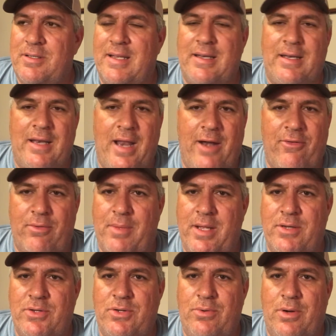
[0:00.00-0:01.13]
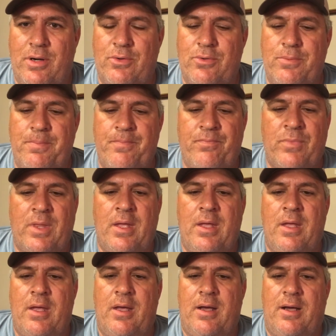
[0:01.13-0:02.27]
It never makes you whole.
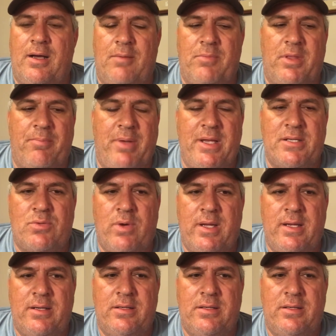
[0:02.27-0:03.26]
The best way